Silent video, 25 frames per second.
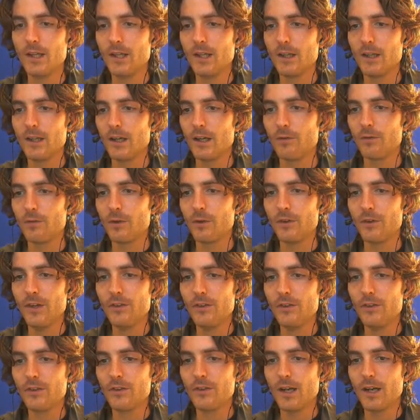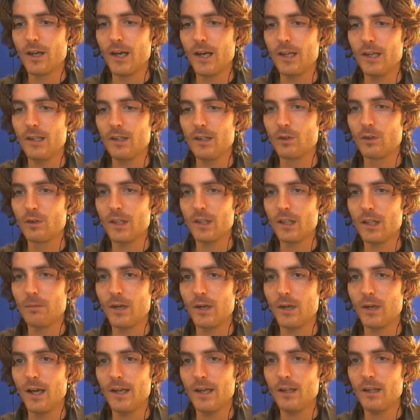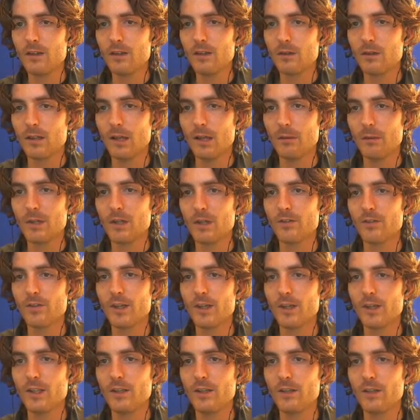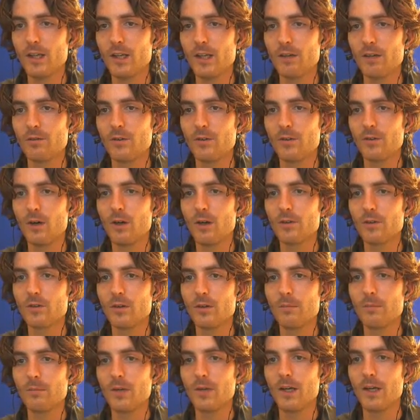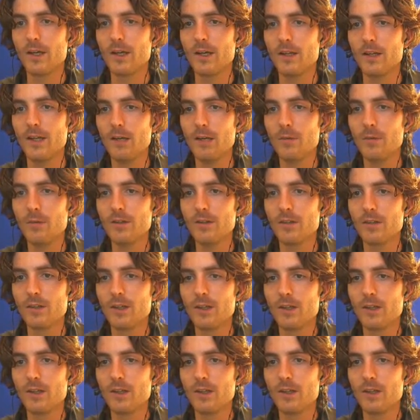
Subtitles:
For this, I need to reapply it, yeah, because I didn't have auto apply enabled.